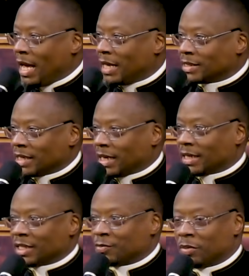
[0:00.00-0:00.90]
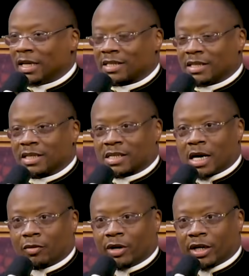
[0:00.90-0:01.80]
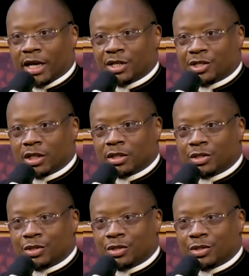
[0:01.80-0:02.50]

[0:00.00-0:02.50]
as God has blessed this congregation